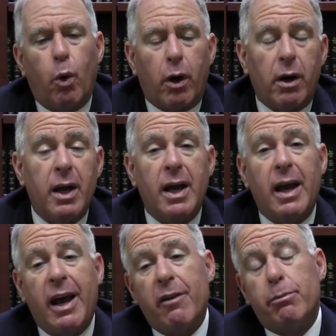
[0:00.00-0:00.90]
Or
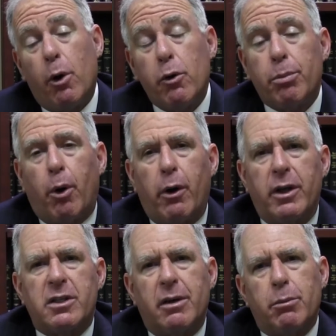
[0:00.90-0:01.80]
have both parties,